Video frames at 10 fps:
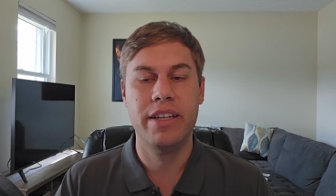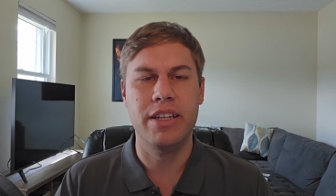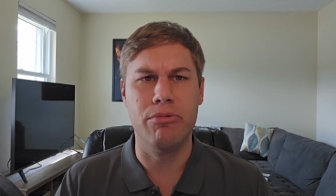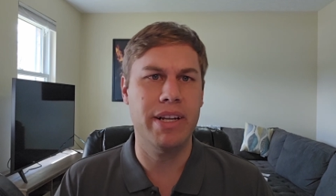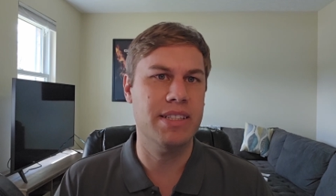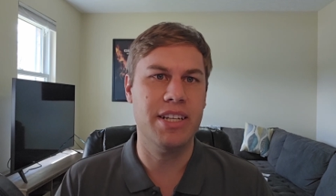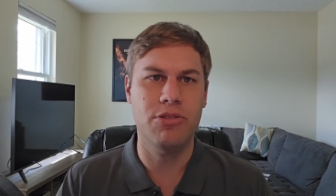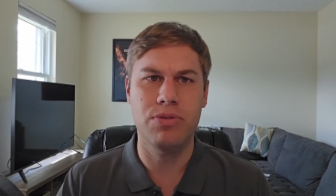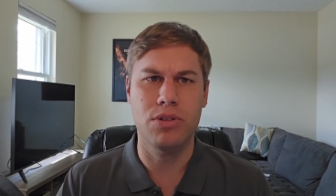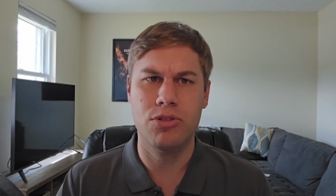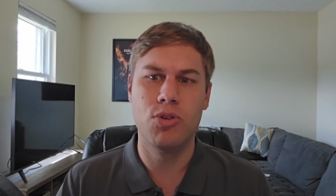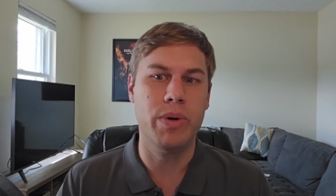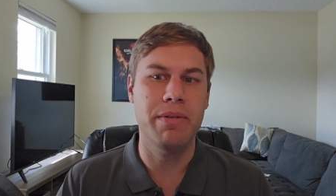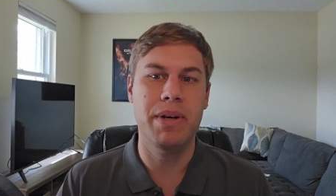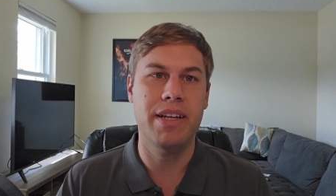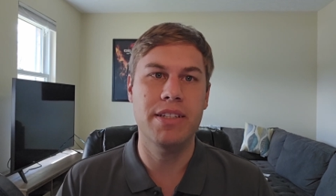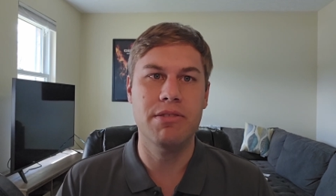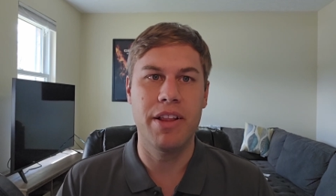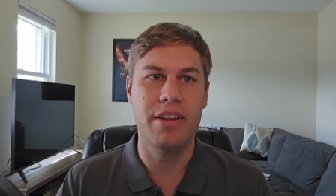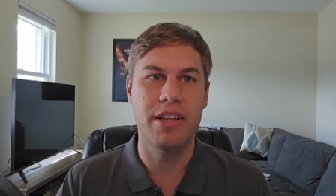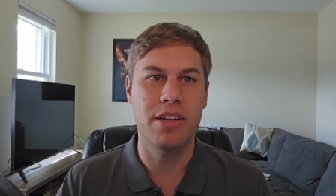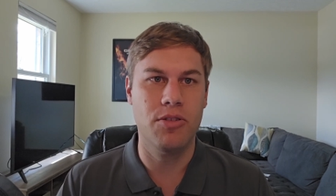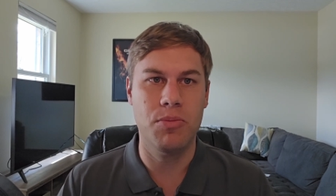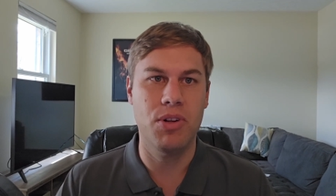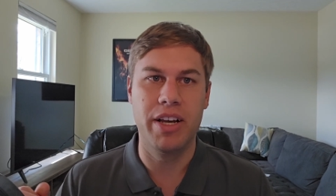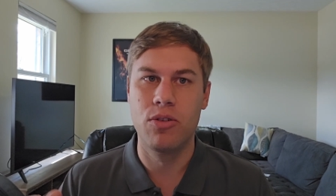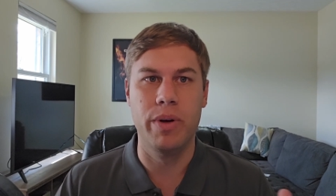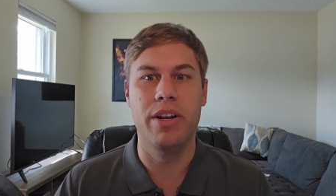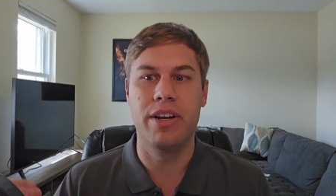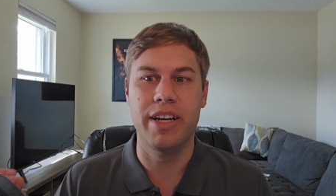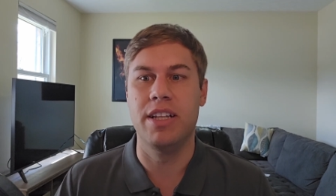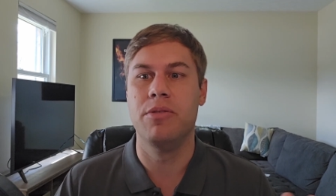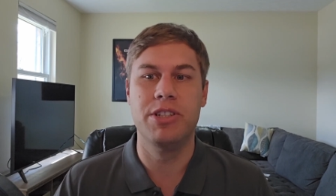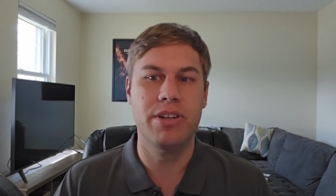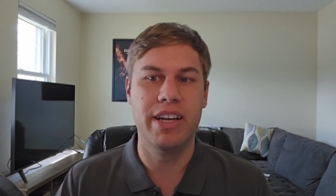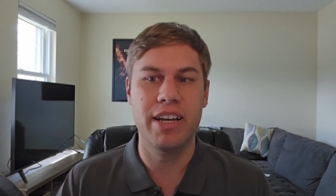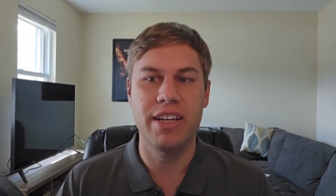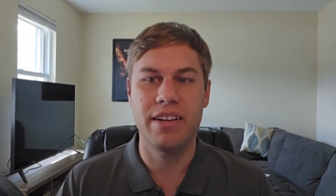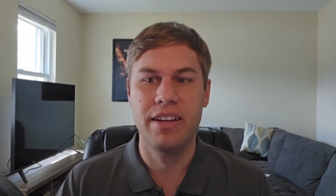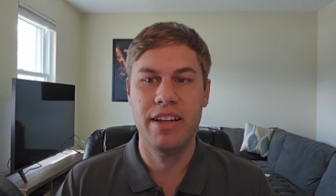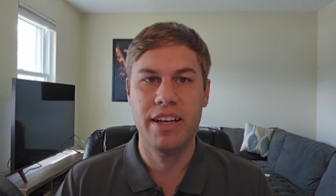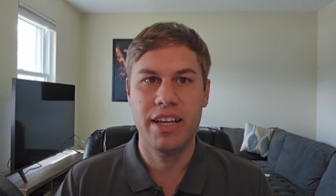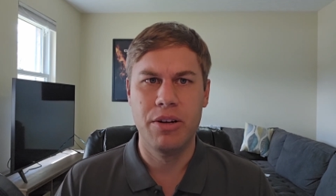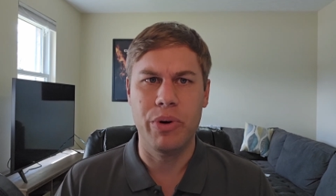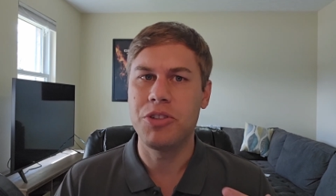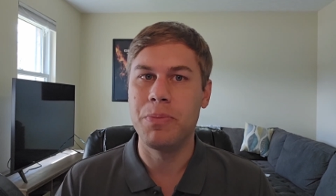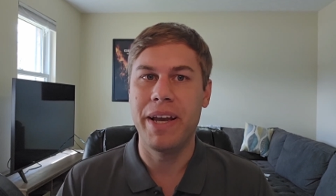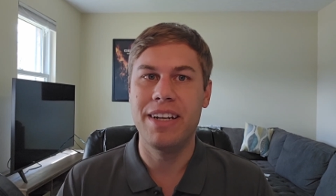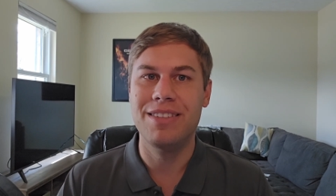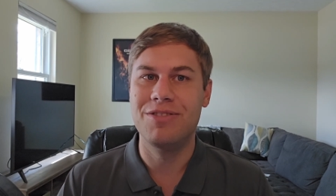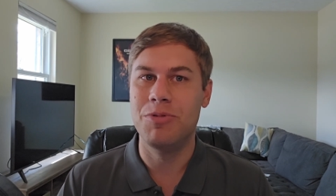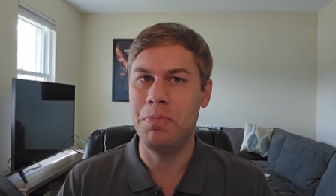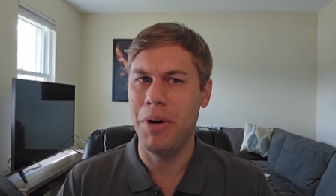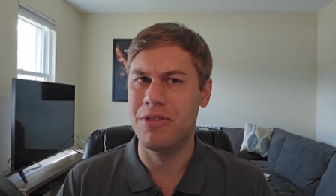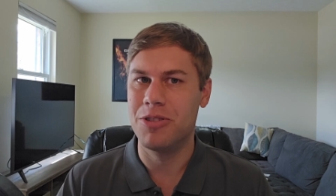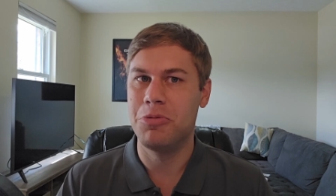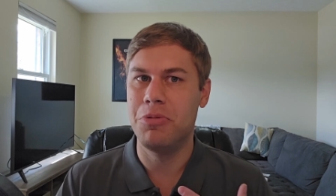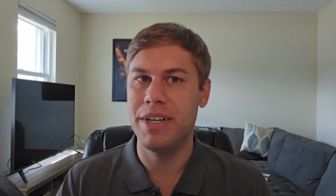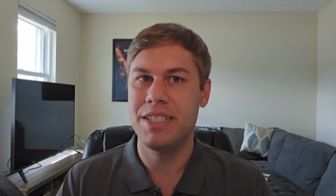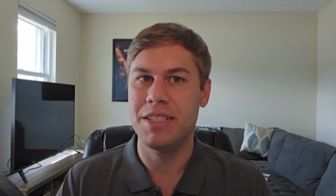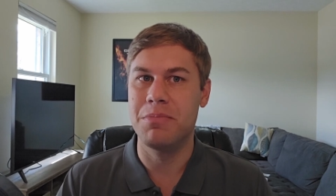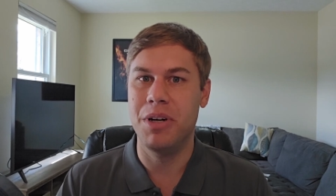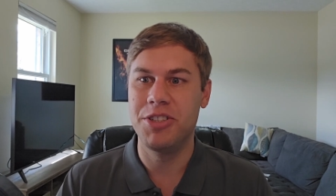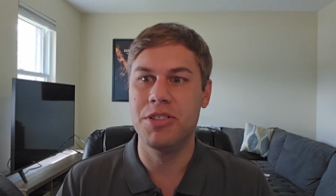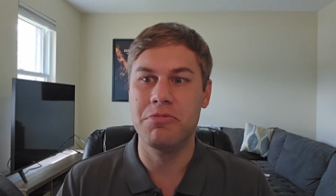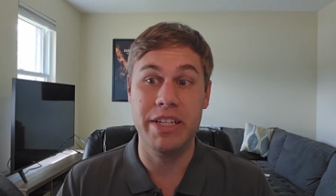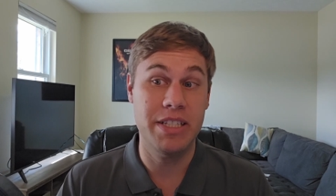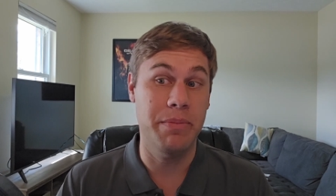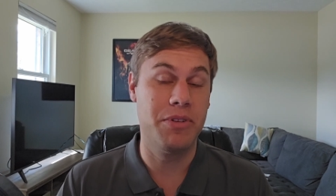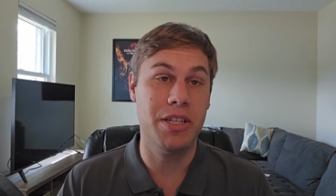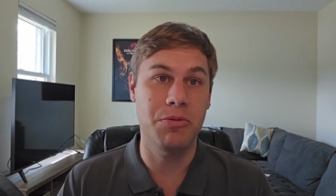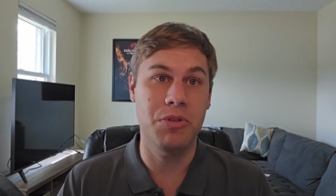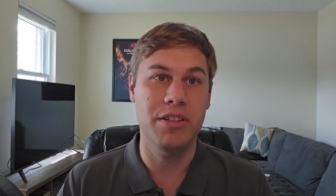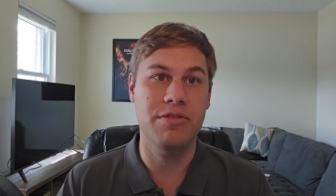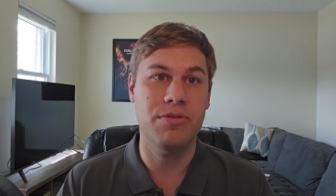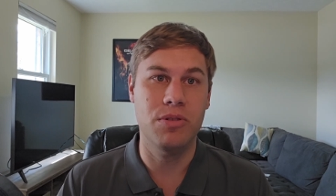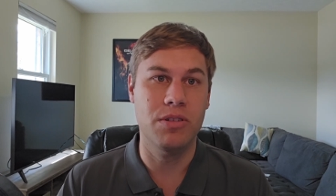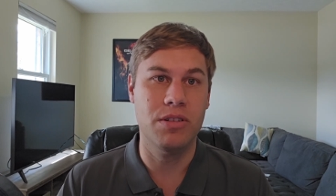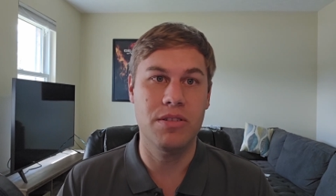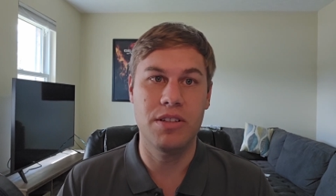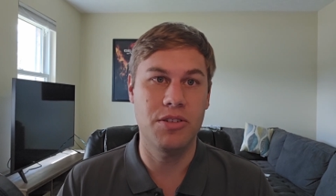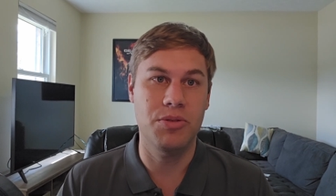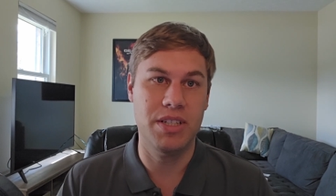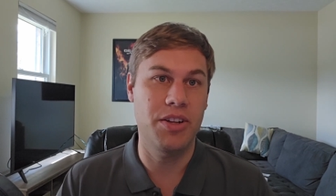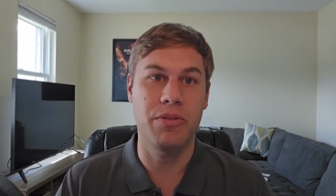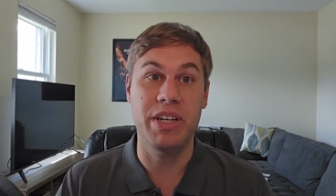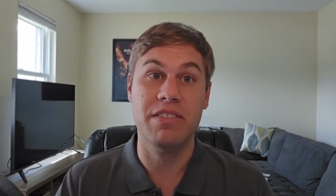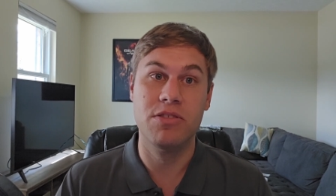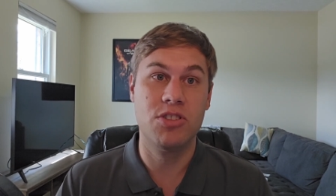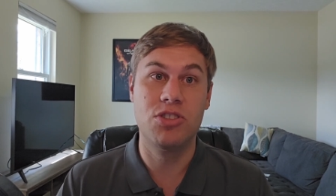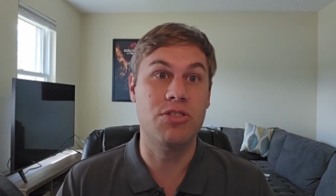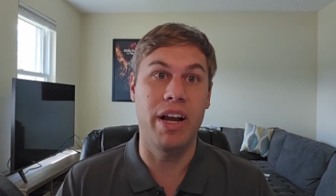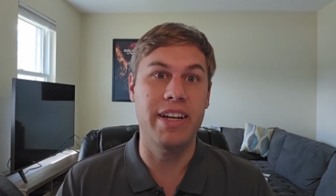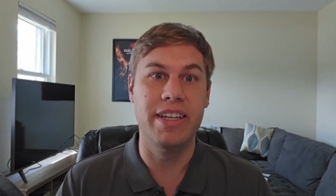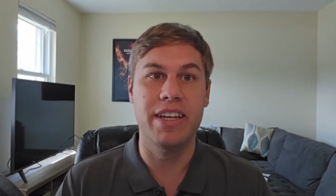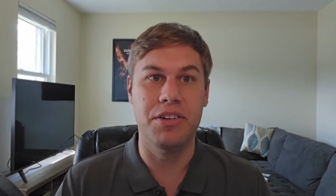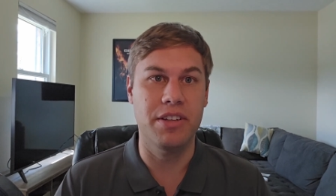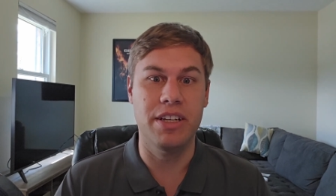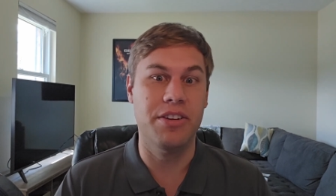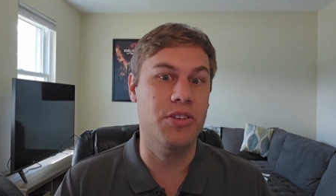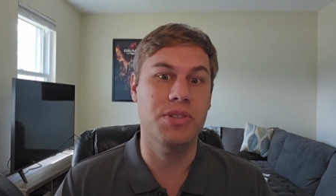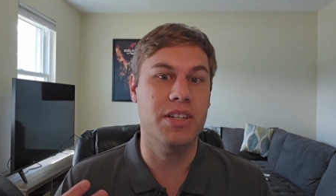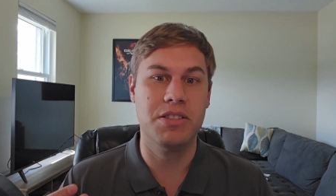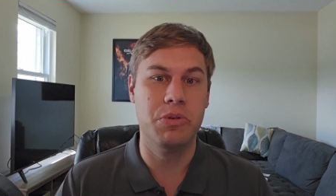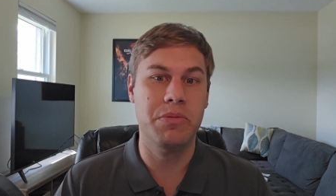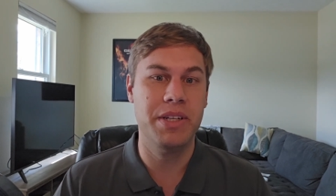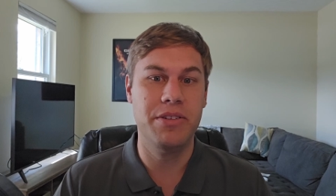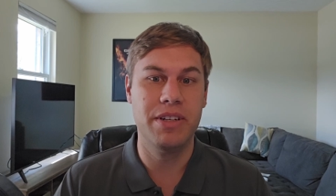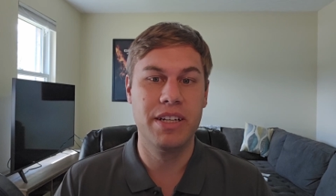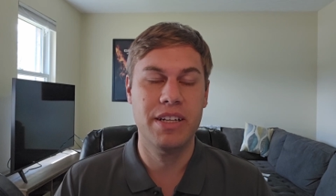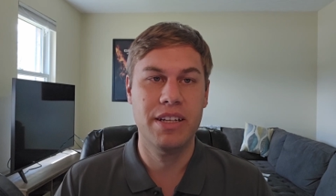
and we had to settle for twin beds rather than the normal queen or king that we try and get. We also paid about twice as much as we typically would for the hotel that we tried to get, or the other hotels that we would be doing,